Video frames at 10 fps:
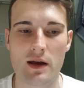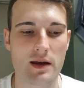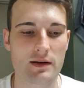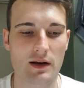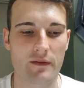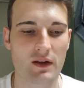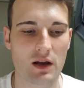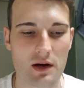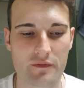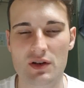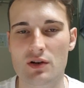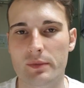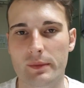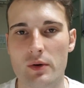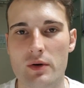And I think Cardiff just got
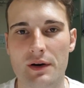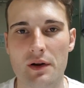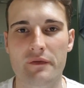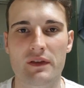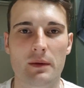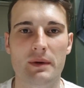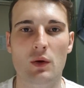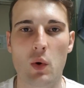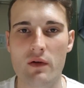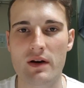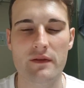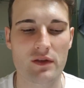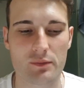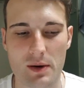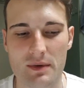promoted. I don't think they'll be quite ready for
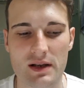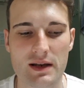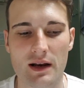the Premier League.